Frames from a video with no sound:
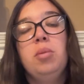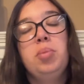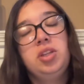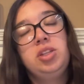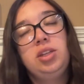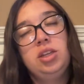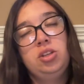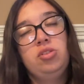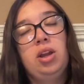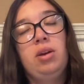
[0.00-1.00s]
but she
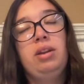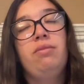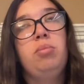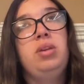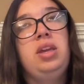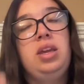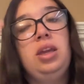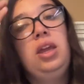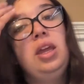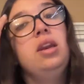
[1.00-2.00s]
is drowning from
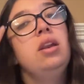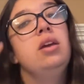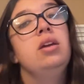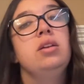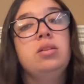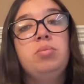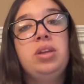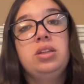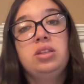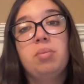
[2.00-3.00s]

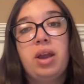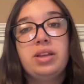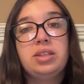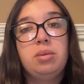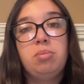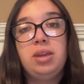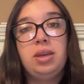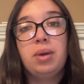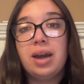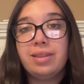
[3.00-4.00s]
being suppressed and
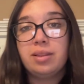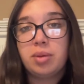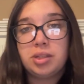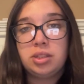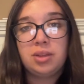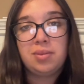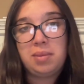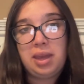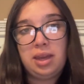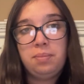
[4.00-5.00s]
being behind the presence of a
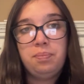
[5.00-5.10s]
man.